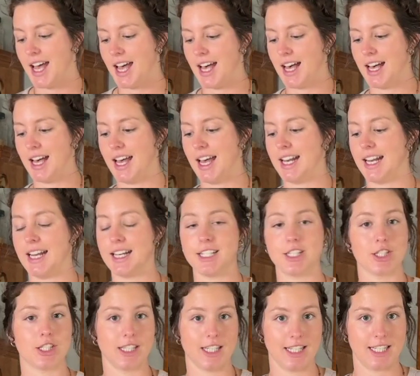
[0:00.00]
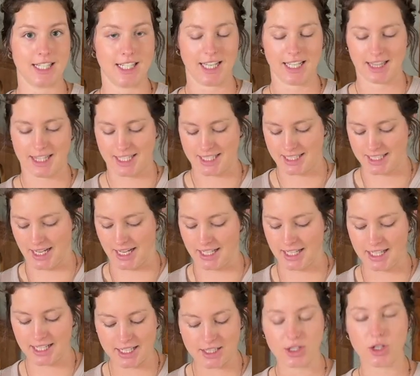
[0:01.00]
and I just needed to get this done.
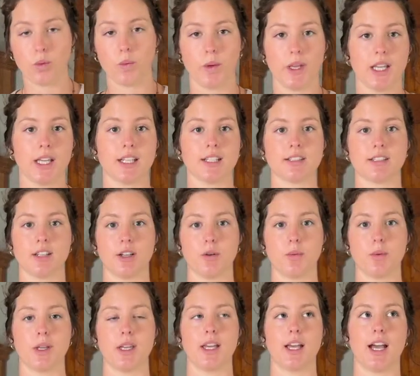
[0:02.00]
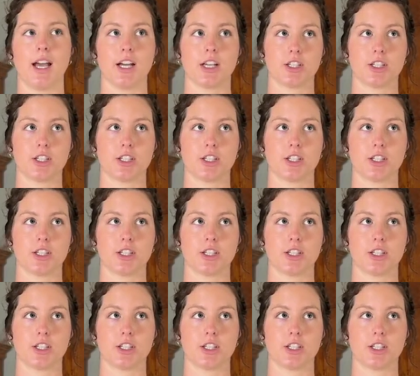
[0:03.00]
It is a week until a week